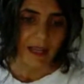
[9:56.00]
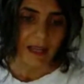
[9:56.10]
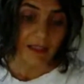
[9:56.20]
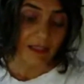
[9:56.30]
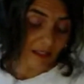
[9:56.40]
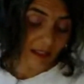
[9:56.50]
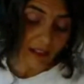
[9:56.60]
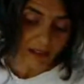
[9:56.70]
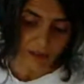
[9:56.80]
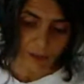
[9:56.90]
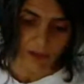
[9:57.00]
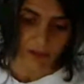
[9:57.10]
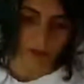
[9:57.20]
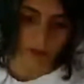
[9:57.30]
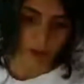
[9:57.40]
The challenge
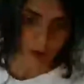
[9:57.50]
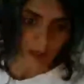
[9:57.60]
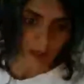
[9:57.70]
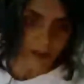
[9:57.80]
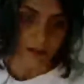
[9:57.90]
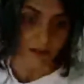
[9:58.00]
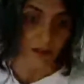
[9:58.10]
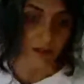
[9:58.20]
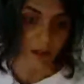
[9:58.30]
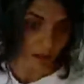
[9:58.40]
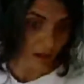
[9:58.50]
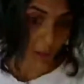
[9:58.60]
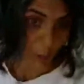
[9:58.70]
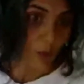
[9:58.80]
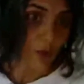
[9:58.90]
with photonics
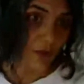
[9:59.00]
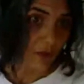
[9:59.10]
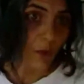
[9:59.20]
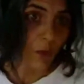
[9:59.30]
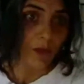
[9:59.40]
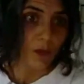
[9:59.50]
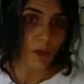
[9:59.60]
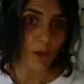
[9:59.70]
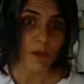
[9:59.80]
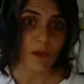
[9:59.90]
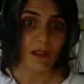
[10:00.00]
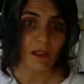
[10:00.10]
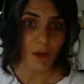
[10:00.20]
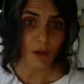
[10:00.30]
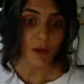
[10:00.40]
approaches to quantum
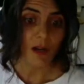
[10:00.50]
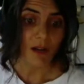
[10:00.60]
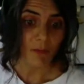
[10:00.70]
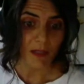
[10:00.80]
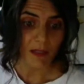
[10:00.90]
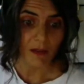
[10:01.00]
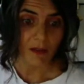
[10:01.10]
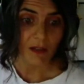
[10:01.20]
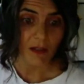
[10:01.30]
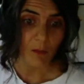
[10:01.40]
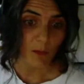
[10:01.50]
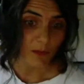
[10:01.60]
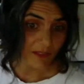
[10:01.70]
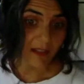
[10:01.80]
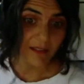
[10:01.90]
computing, though, have been
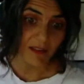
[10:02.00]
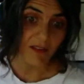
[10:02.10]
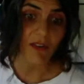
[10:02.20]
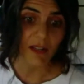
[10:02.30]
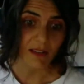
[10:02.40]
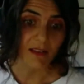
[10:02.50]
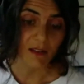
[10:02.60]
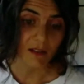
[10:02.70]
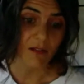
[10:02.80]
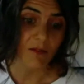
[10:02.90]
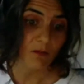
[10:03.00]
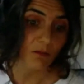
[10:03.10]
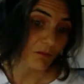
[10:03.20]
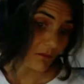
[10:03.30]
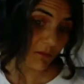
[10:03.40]
precisely the fact that they're
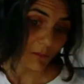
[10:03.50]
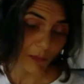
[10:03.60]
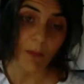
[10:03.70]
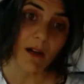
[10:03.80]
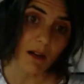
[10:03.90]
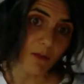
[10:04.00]
primarily